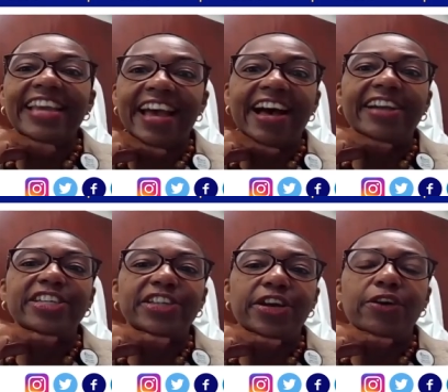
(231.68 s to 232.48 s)
yeah.
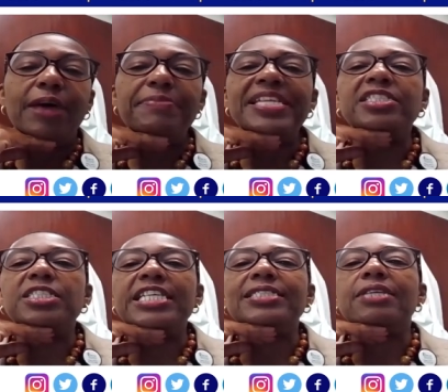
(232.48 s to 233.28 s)
You know, I mean,
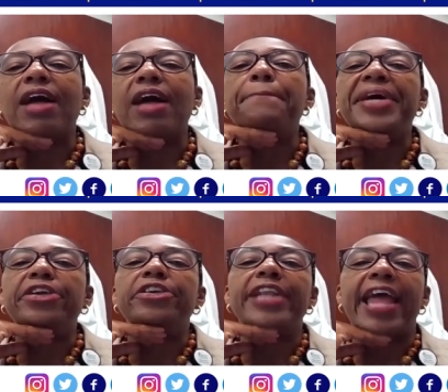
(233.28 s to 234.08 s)
it's it's a lot
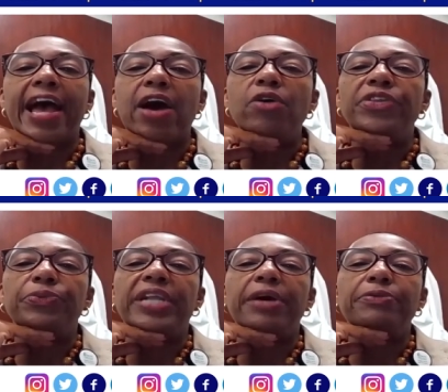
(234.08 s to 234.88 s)
better now than
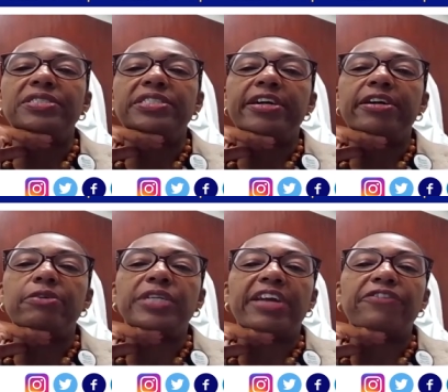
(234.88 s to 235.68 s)
when I was
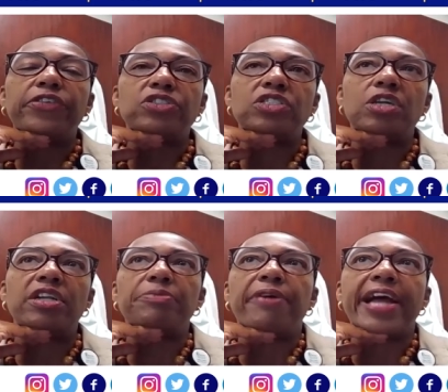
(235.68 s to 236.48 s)
there when I first
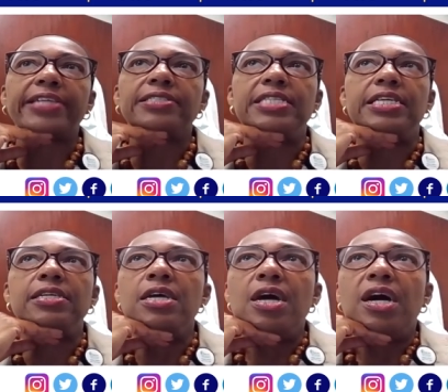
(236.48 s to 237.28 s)
started
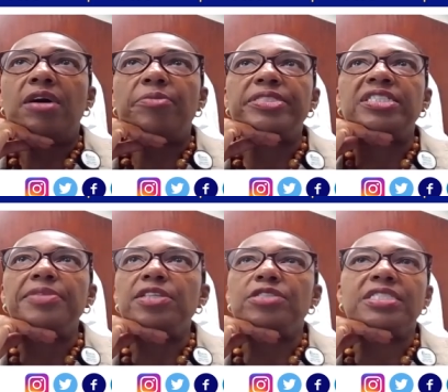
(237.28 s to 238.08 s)
practicing. Um, but
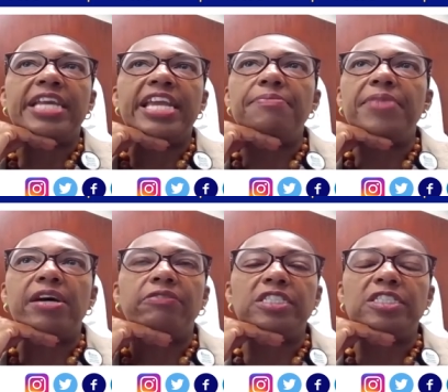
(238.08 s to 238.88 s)
some of those same
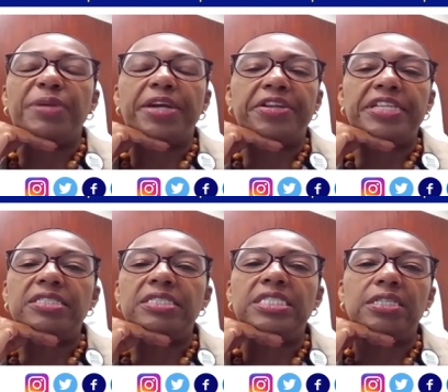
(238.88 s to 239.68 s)
health
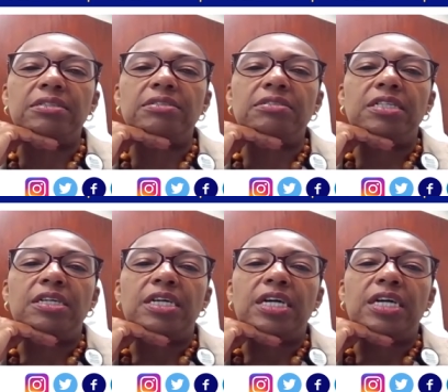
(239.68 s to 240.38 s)
disparities still